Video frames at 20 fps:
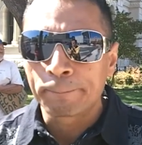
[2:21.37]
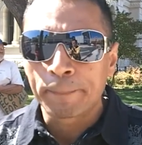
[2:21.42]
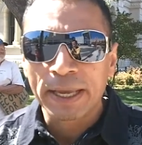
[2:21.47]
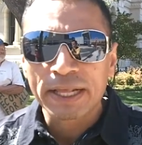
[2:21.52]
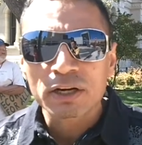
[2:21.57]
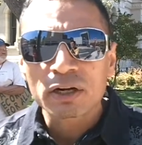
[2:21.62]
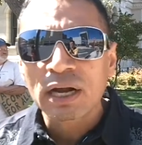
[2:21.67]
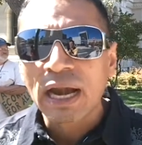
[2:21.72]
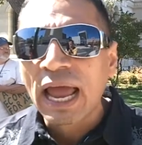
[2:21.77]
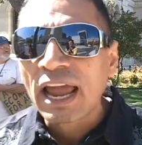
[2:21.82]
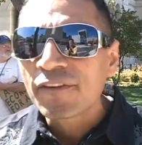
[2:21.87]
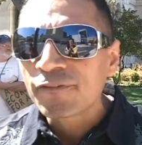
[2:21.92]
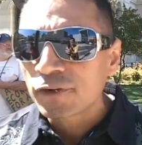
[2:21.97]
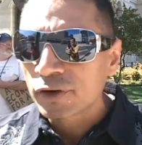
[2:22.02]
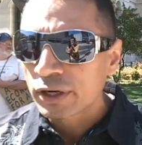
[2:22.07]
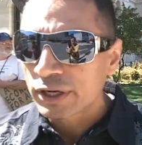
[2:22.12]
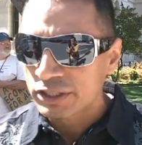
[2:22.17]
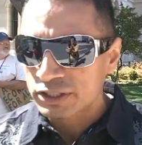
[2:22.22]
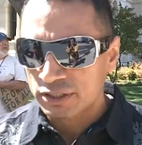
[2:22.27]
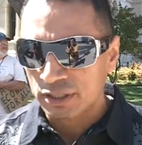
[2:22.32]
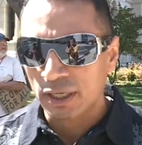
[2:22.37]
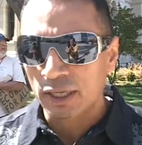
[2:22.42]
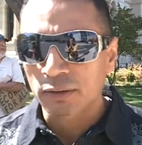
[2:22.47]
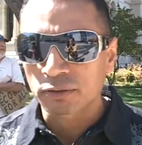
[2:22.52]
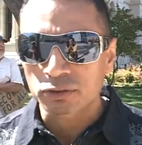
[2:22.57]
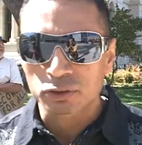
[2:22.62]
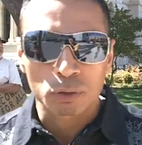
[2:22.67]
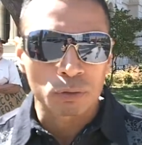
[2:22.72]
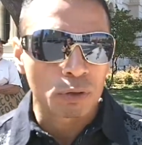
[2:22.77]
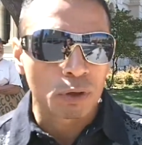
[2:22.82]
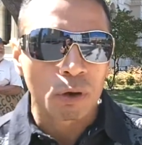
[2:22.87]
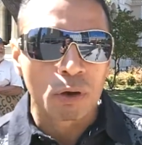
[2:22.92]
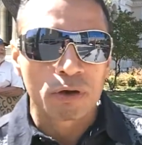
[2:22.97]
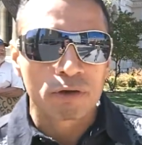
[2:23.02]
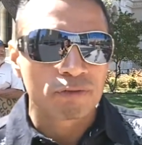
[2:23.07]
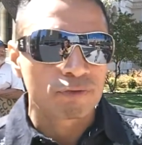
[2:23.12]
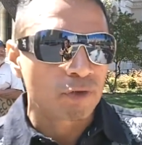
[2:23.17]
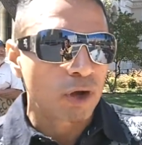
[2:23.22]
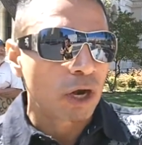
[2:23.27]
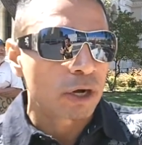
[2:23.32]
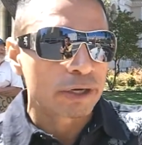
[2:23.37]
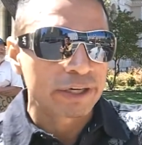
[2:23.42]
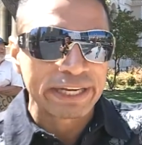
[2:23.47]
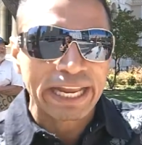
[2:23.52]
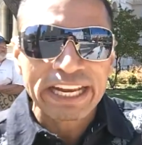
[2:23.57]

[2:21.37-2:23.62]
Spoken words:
better life for ourselves or of our